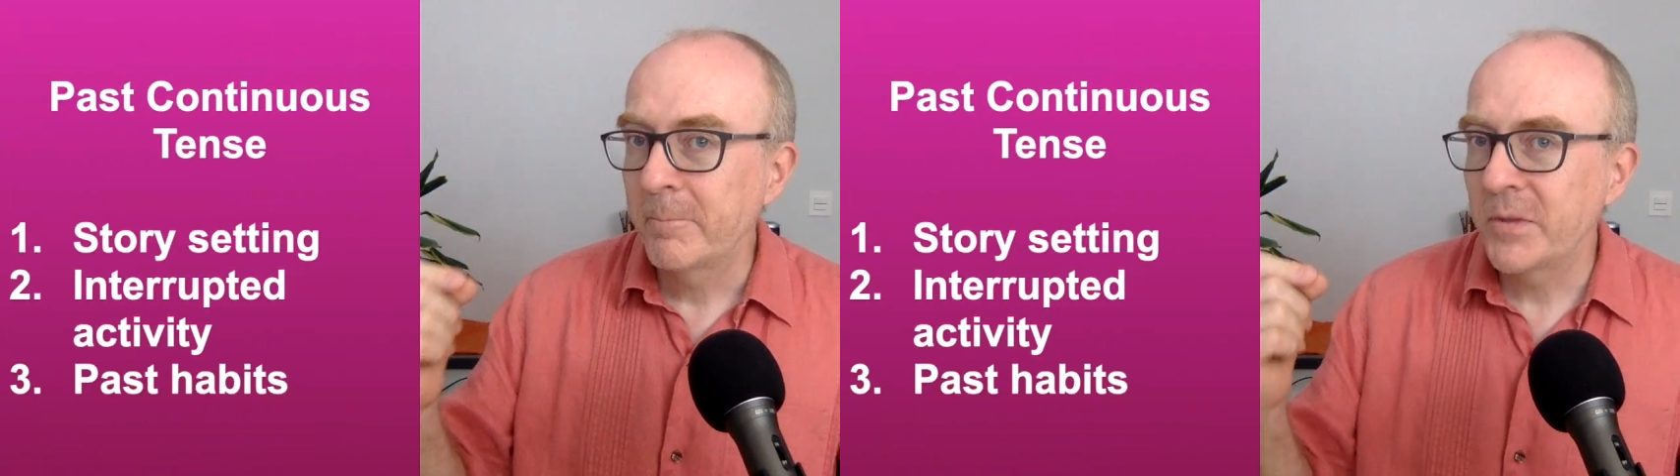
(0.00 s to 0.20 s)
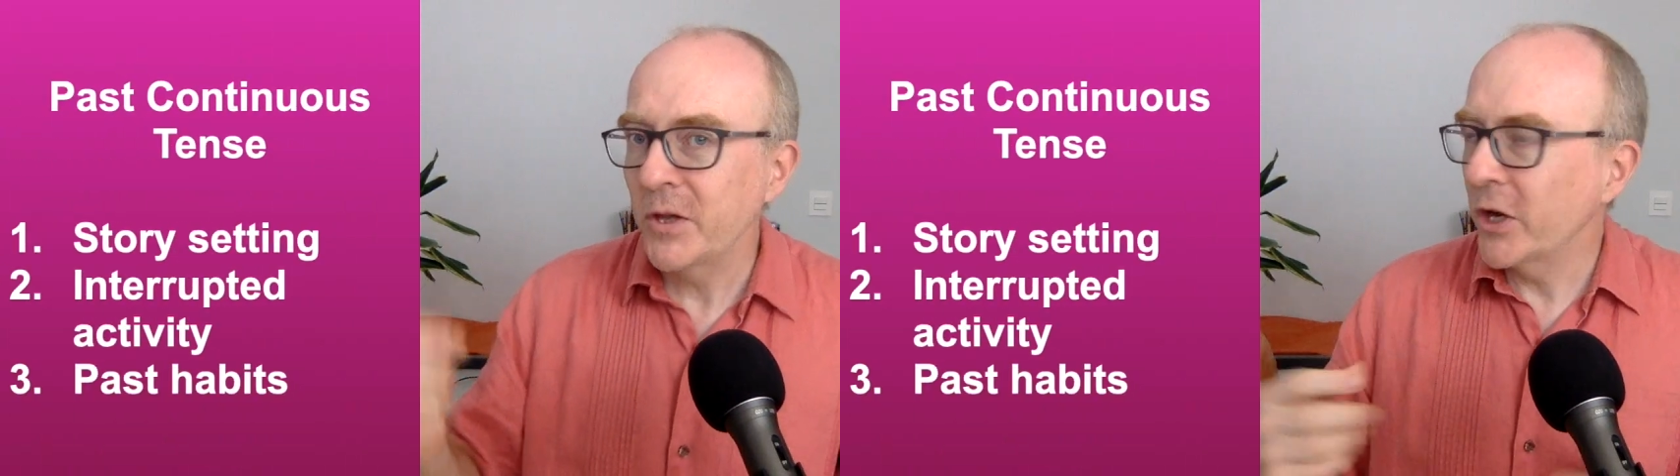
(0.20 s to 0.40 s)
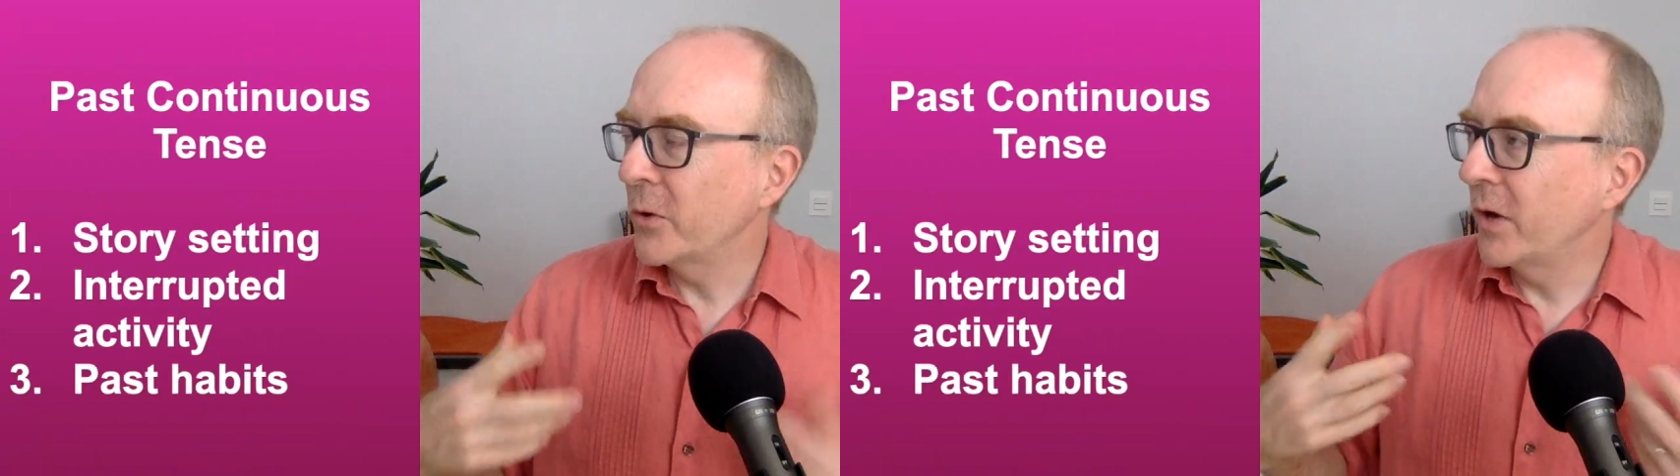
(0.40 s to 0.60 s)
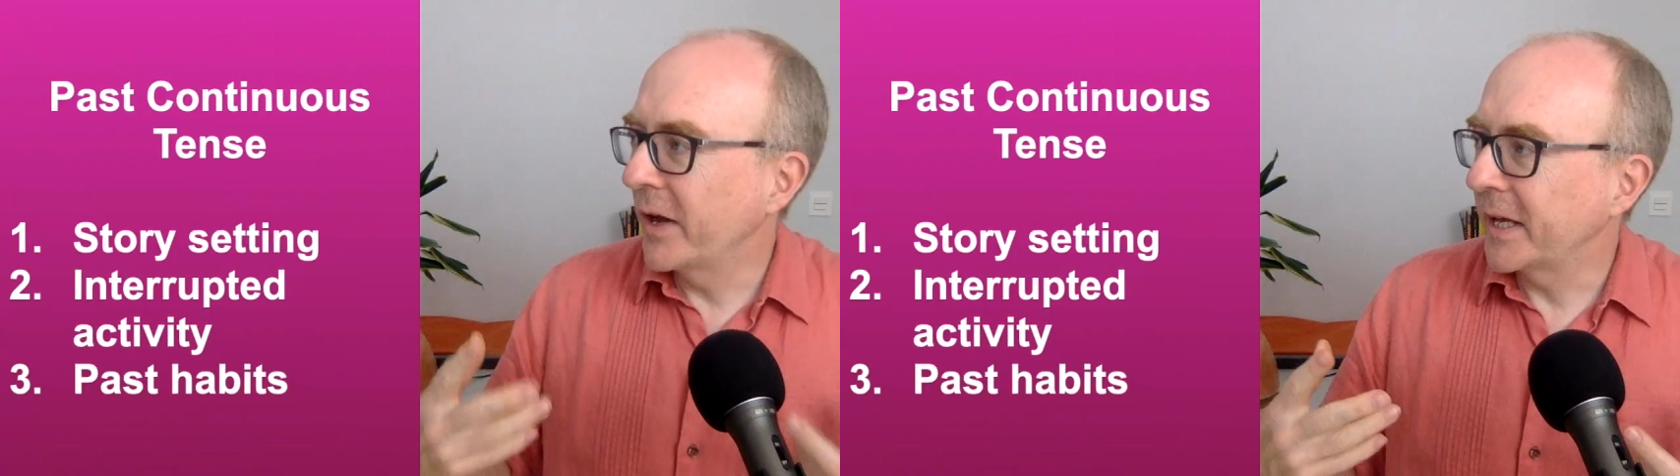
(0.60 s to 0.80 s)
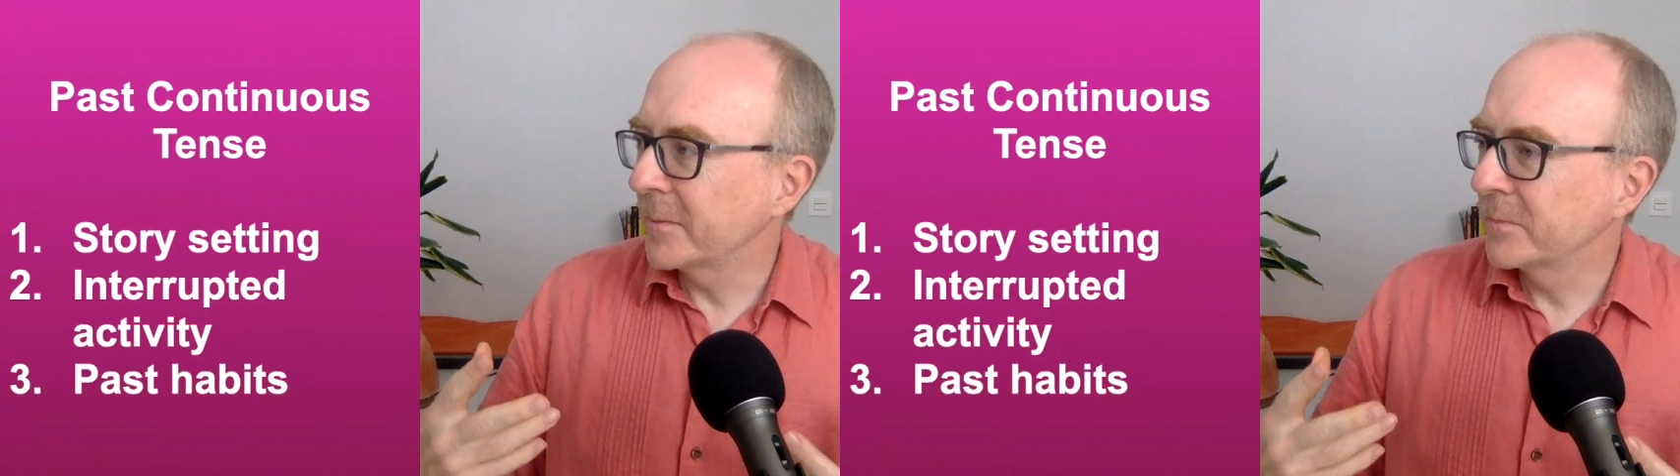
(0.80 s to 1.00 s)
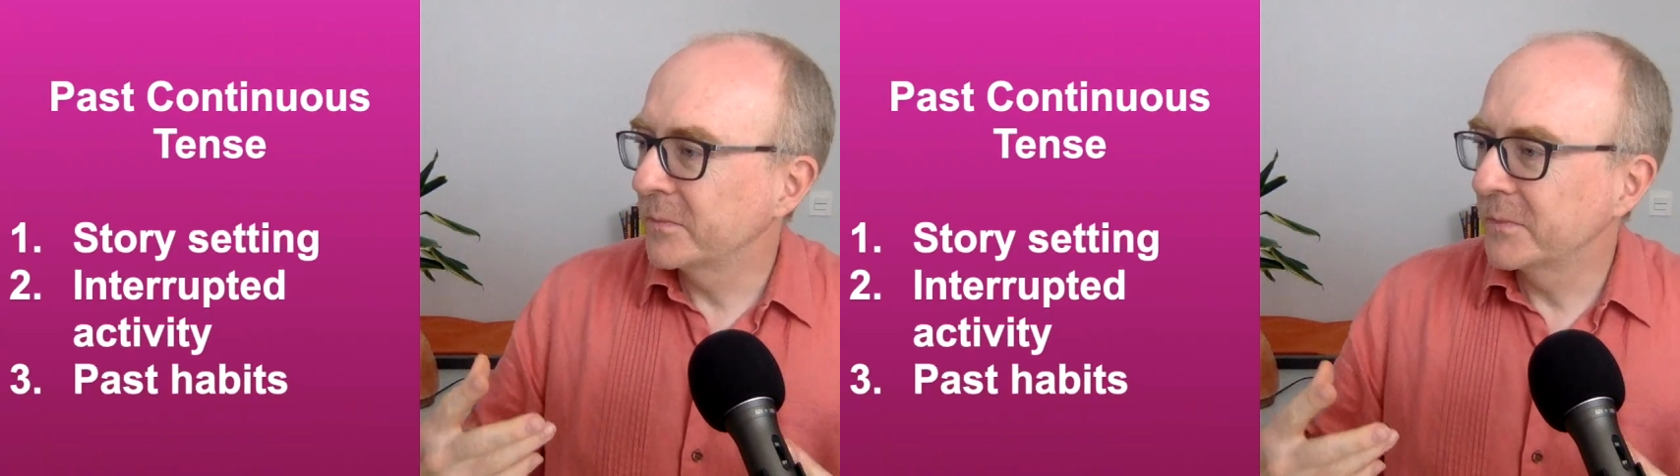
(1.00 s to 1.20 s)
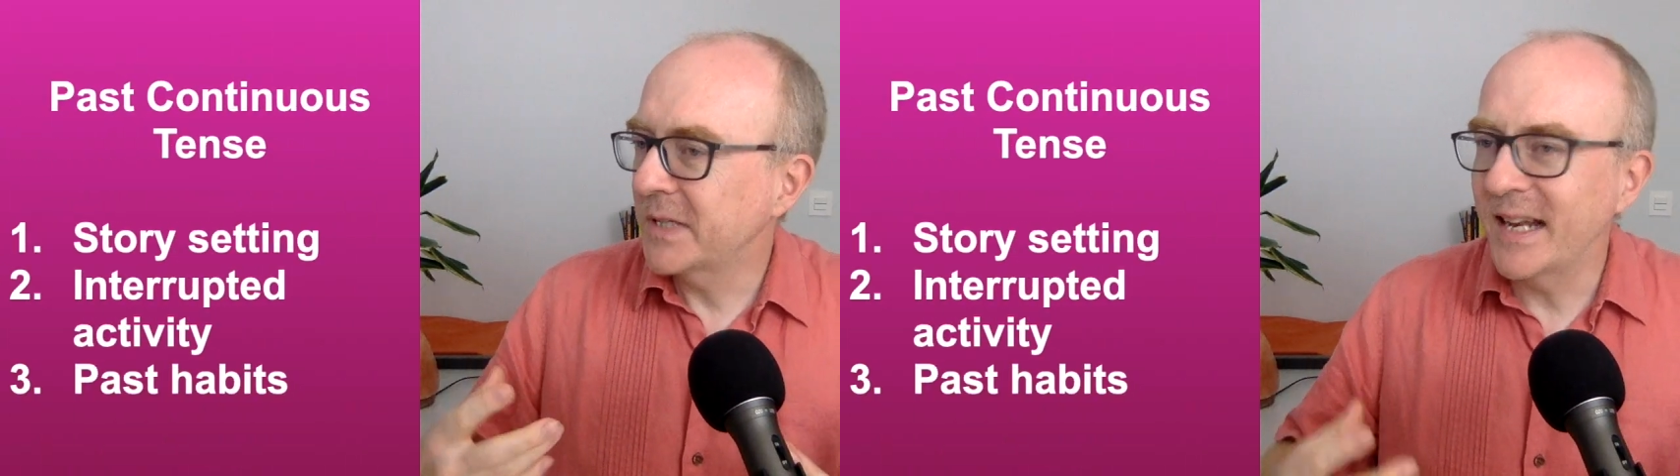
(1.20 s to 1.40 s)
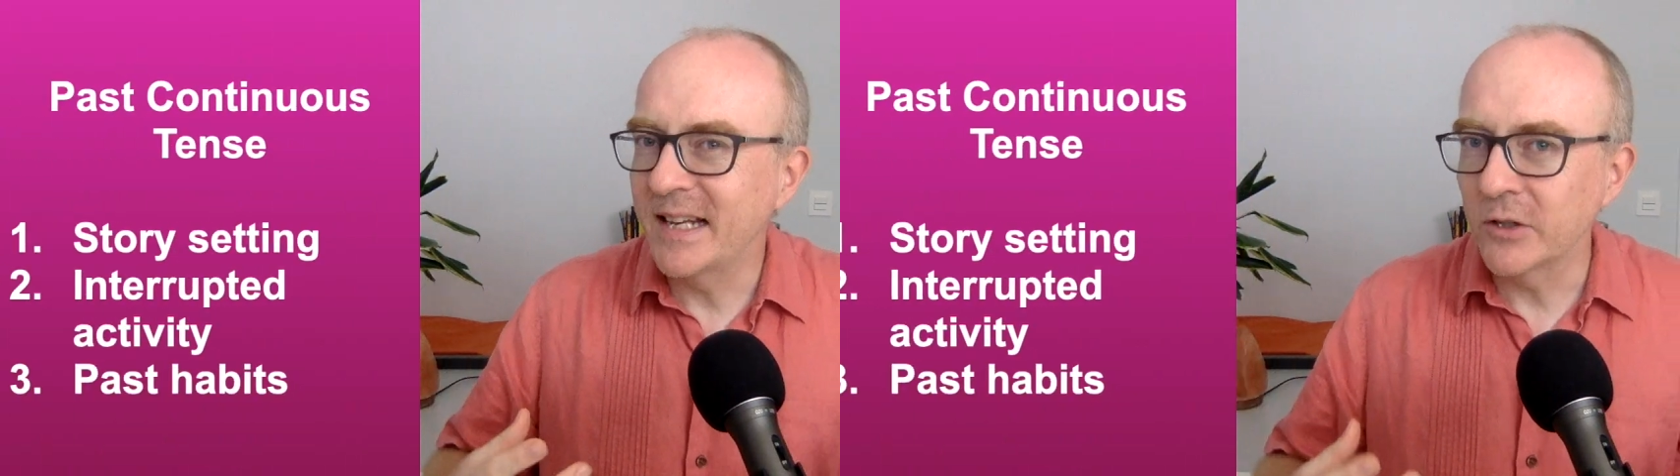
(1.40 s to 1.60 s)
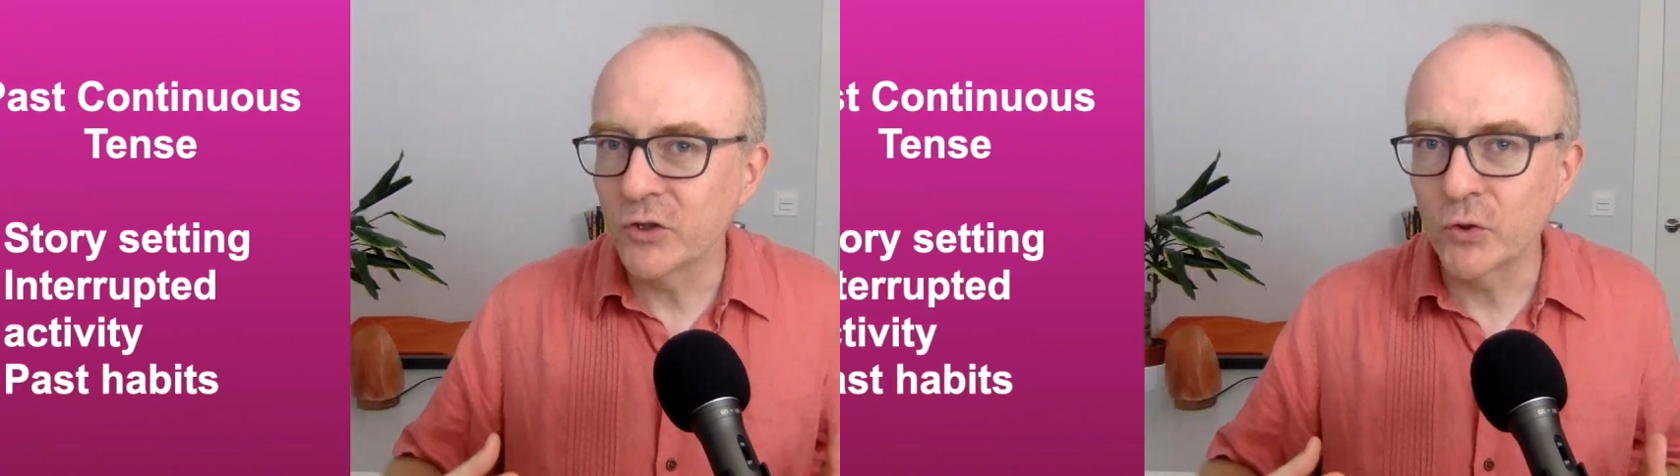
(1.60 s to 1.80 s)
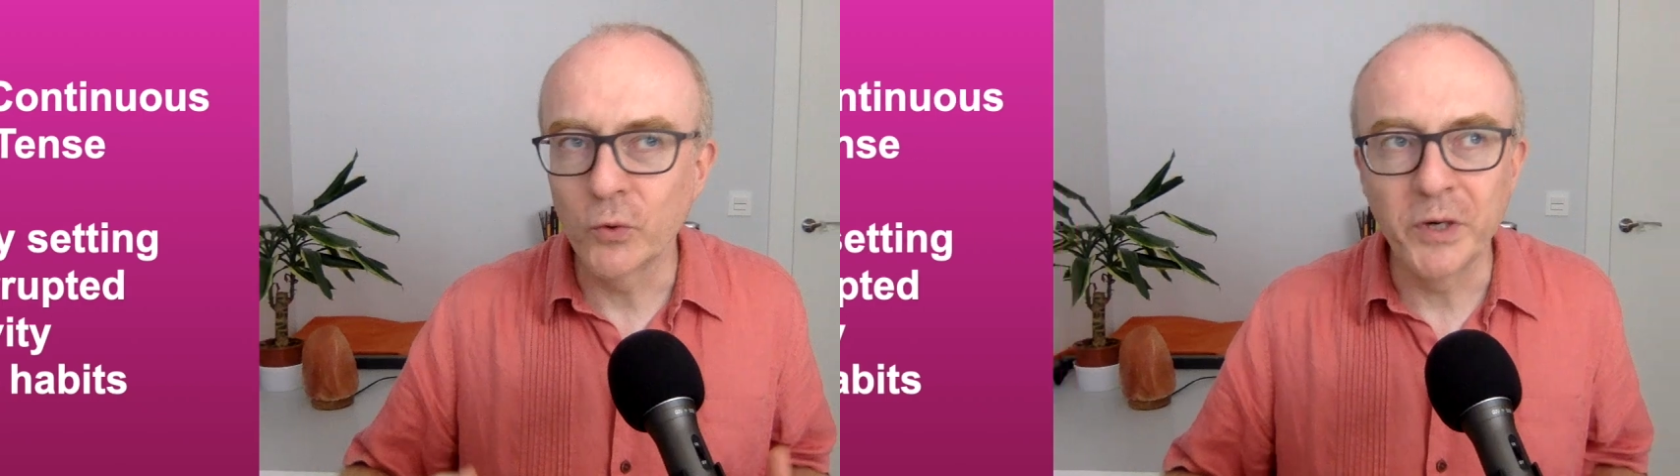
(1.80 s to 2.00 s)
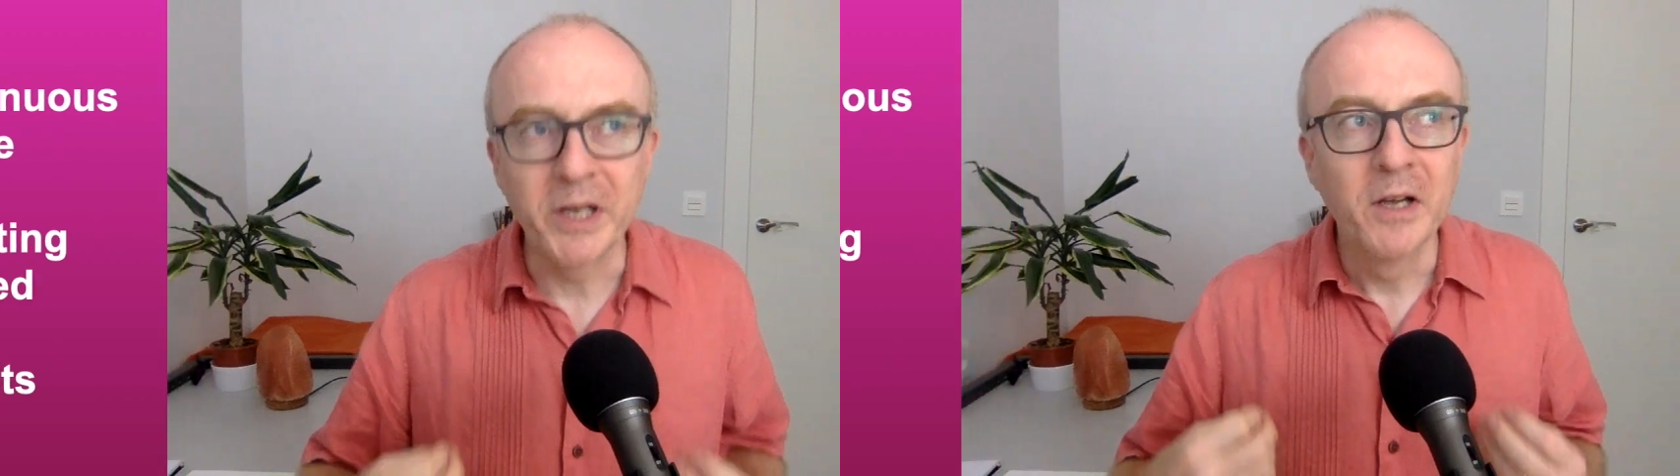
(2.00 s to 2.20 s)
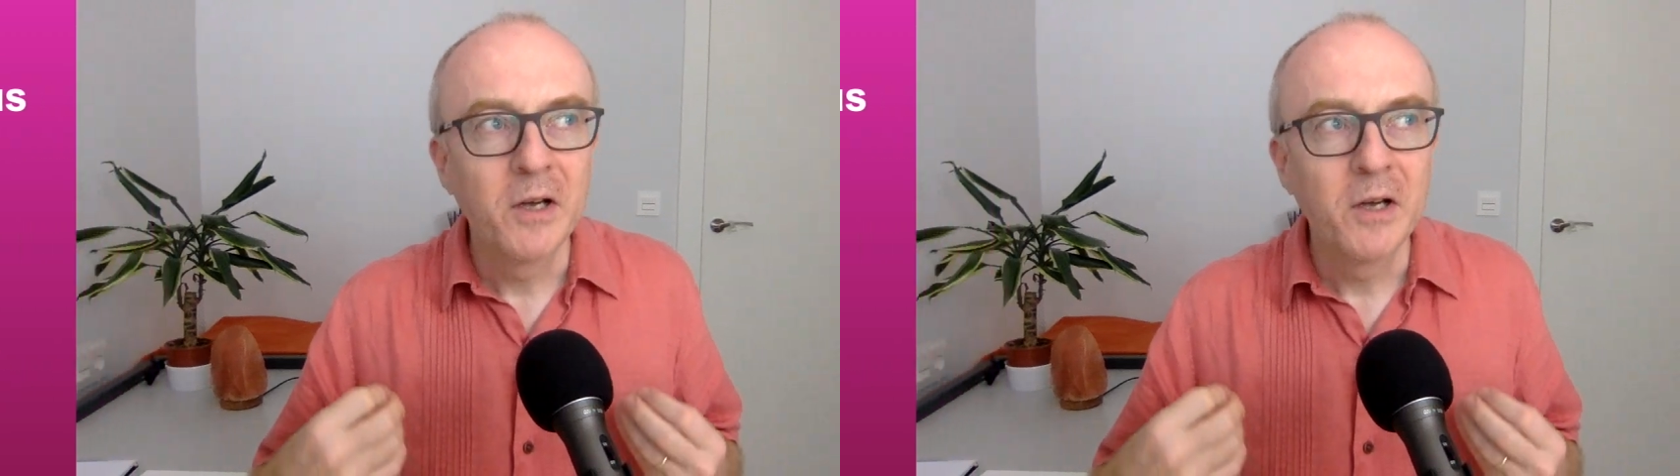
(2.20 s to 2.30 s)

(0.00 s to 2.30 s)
you know, like telling a story